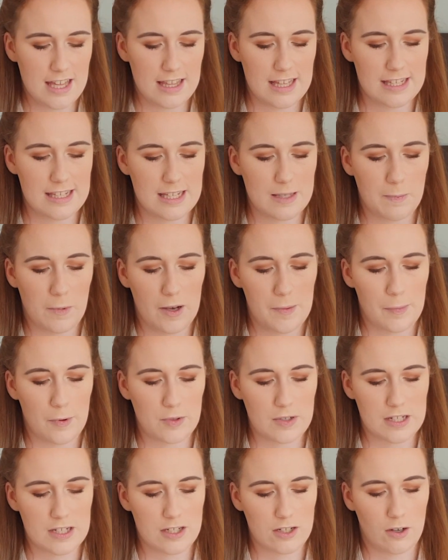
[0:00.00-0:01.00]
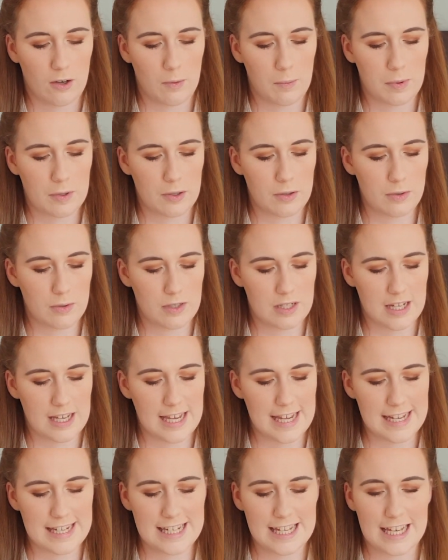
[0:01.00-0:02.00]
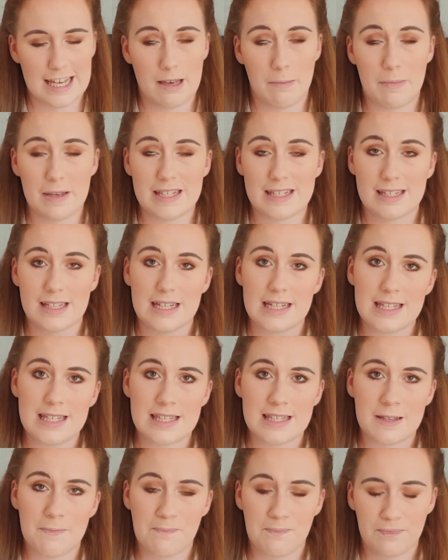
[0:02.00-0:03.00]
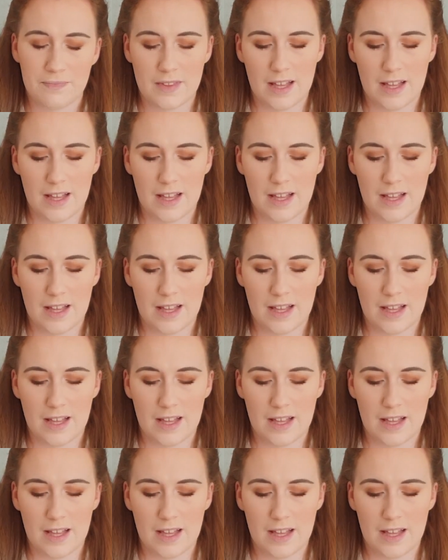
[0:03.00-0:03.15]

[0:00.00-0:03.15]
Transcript: This is by Body Shop, called Tahiti Hibiscus.